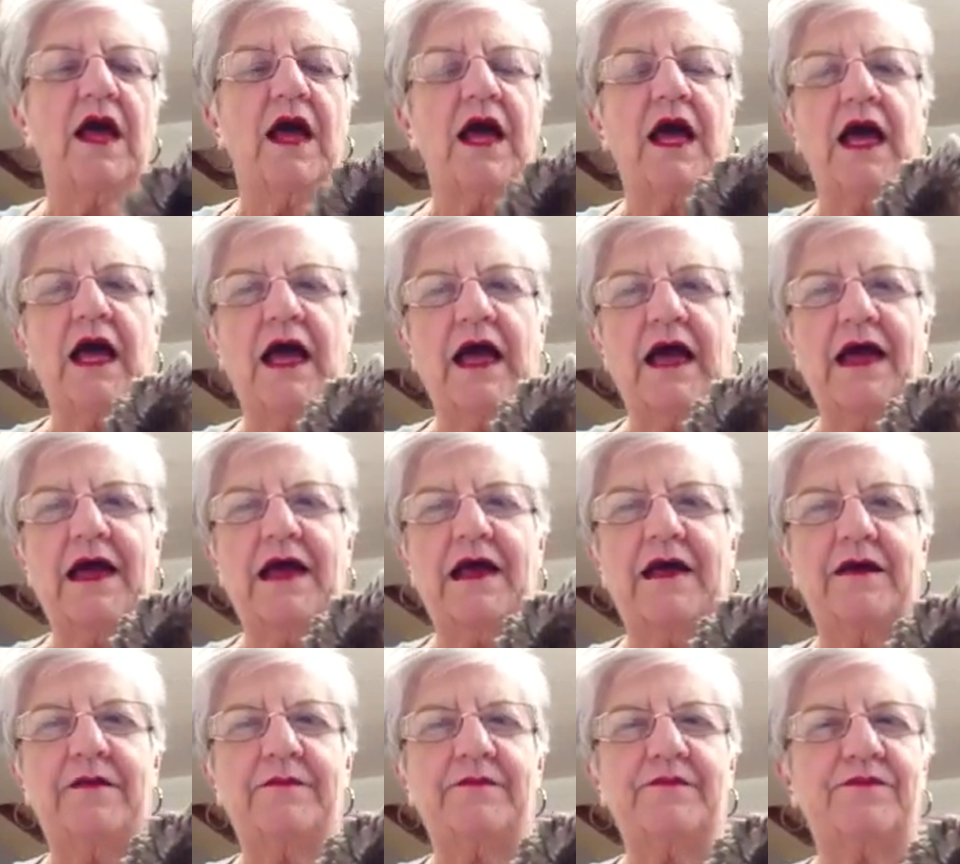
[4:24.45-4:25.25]

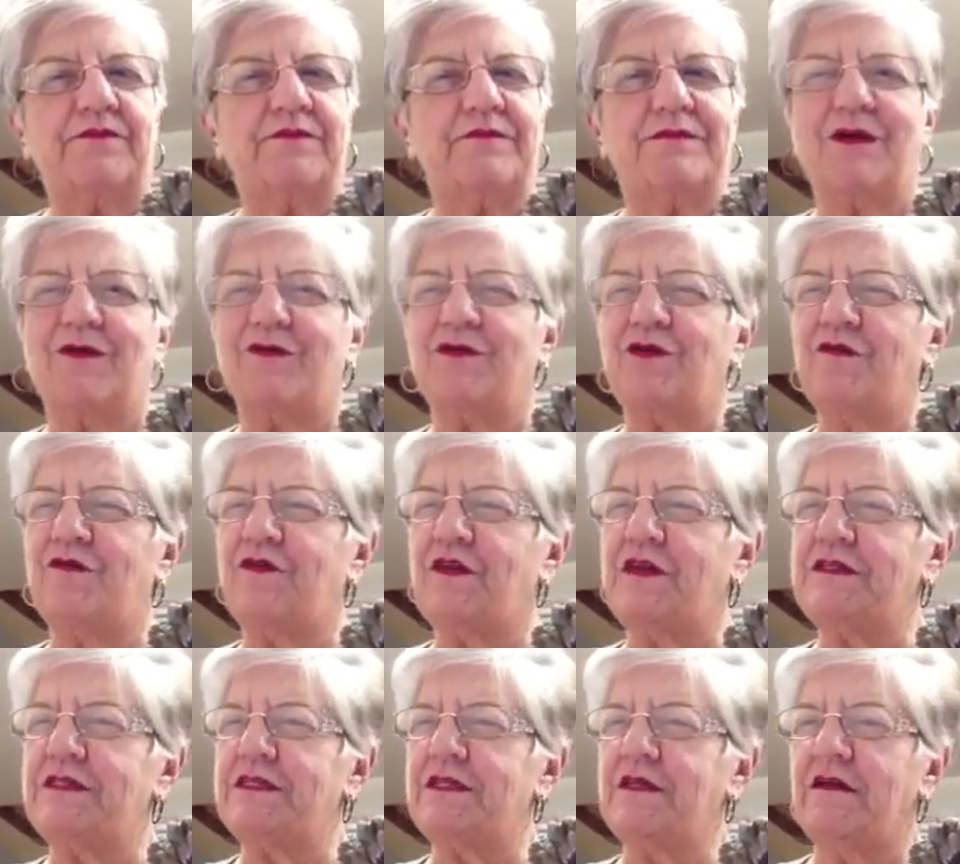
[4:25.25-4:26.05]
Don't know if
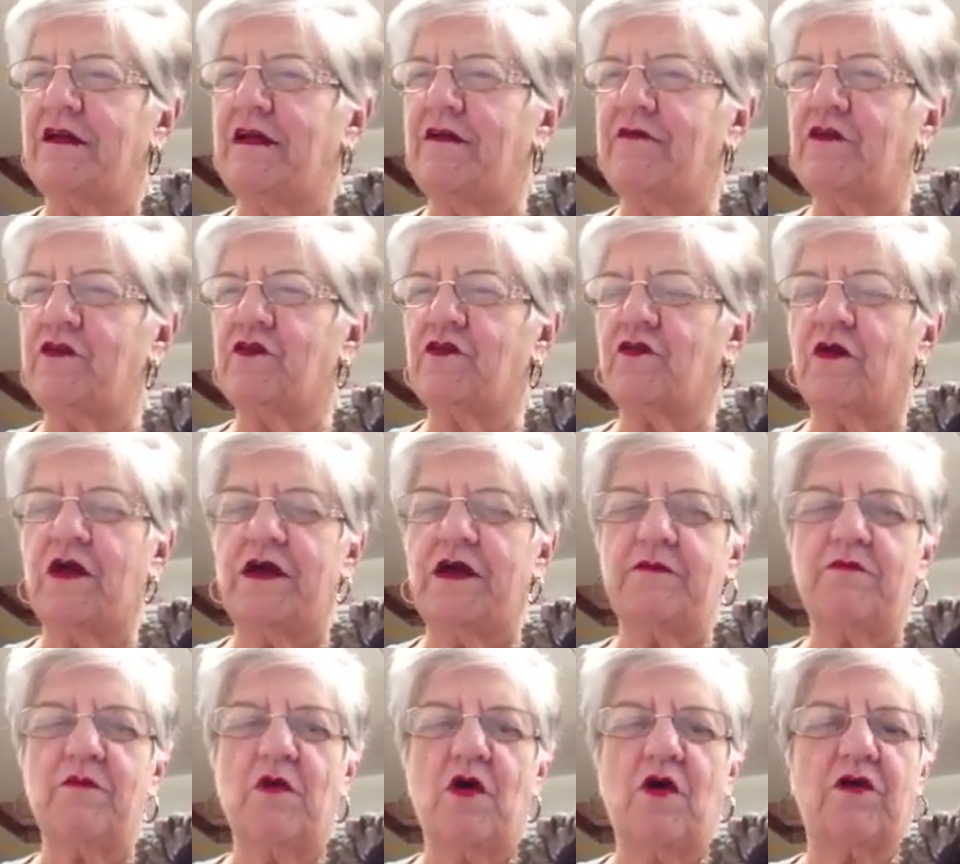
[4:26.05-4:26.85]
they still have the
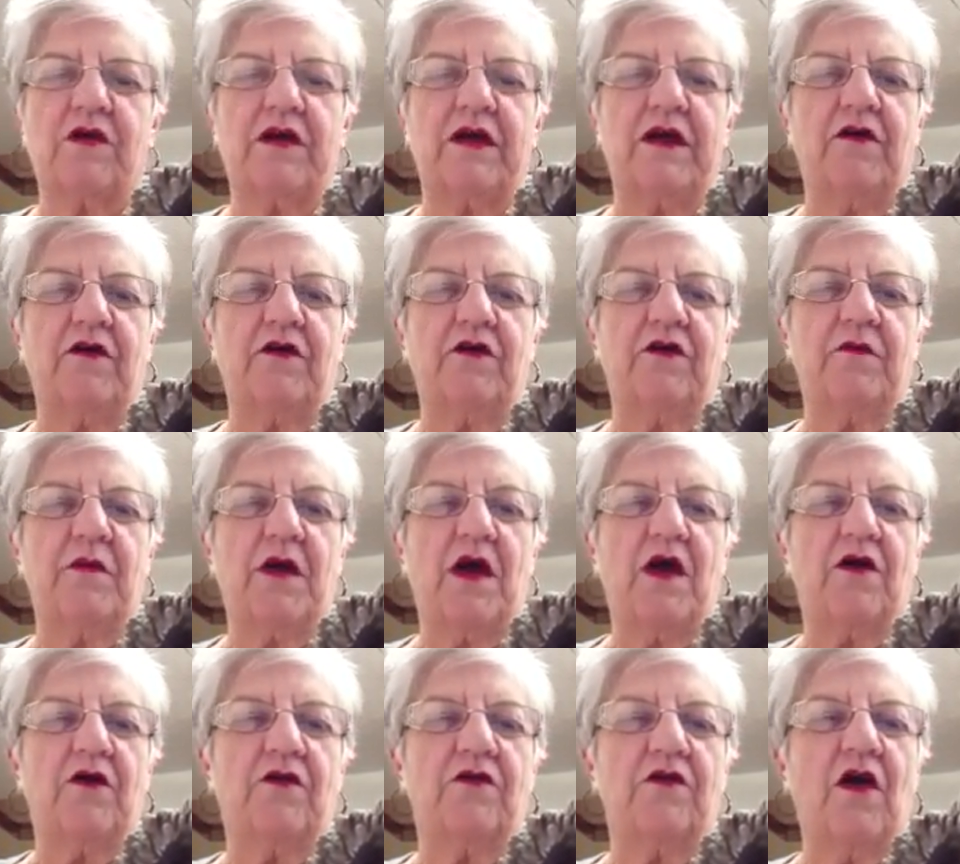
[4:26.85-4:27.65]
trademark on it
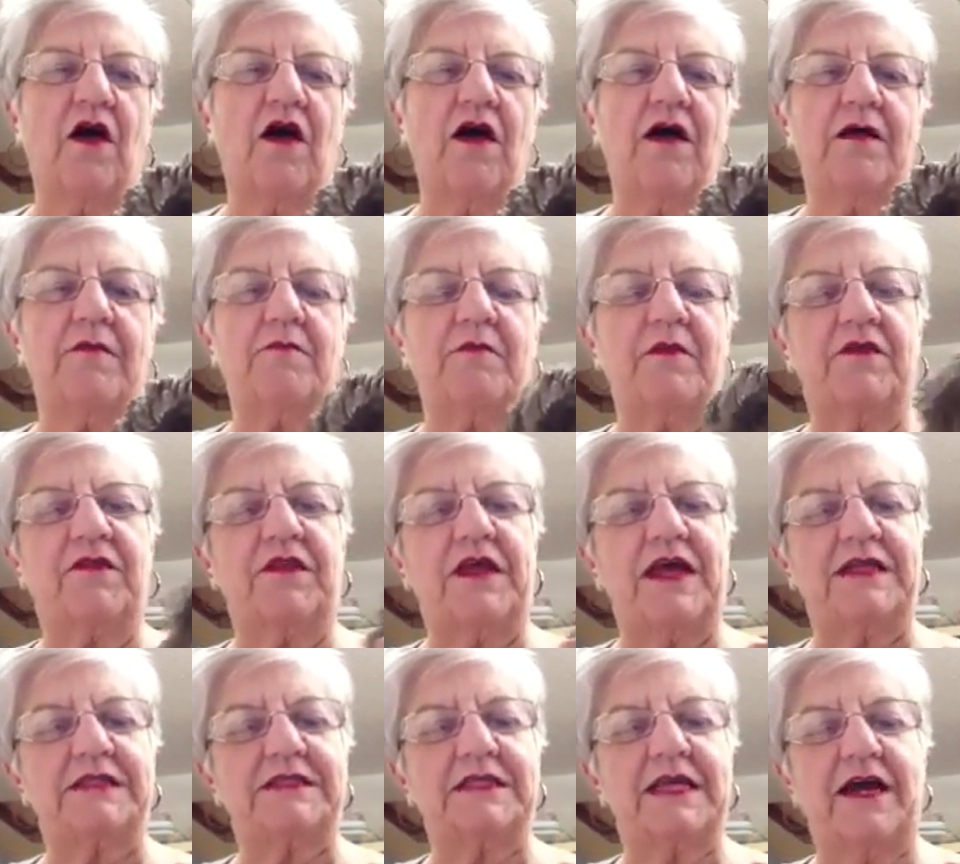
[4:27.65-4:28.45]
or not, but
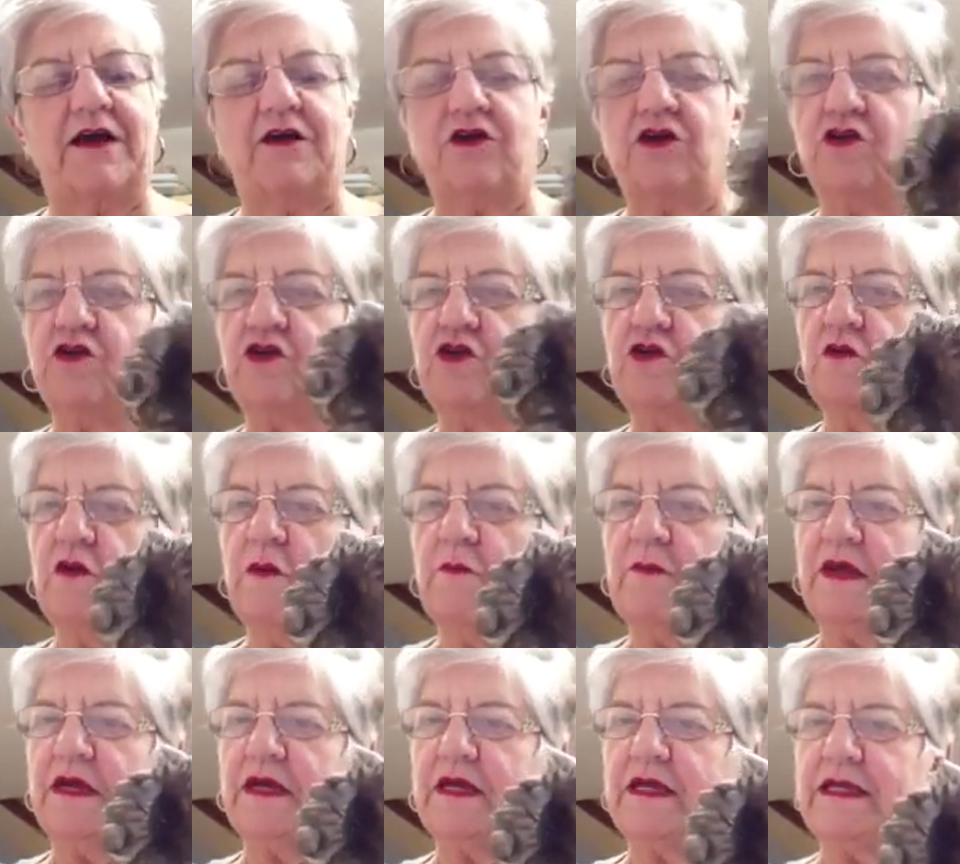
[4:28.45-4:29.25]
that's how you do a
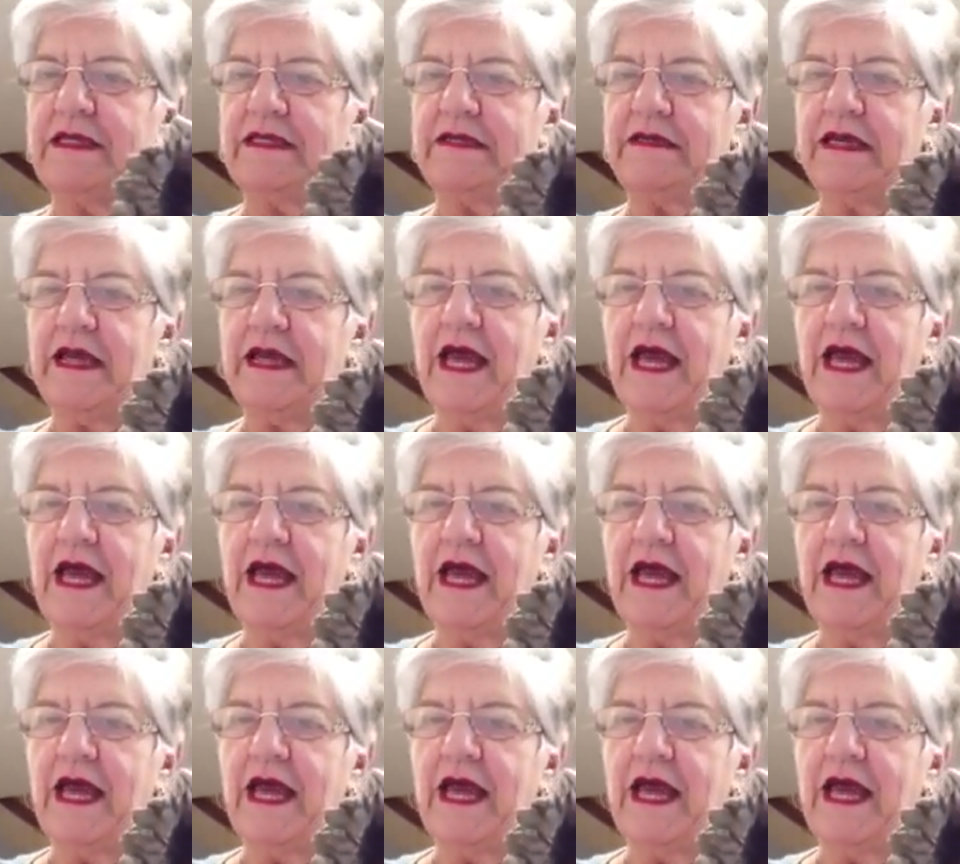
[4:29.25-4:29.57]
pickling.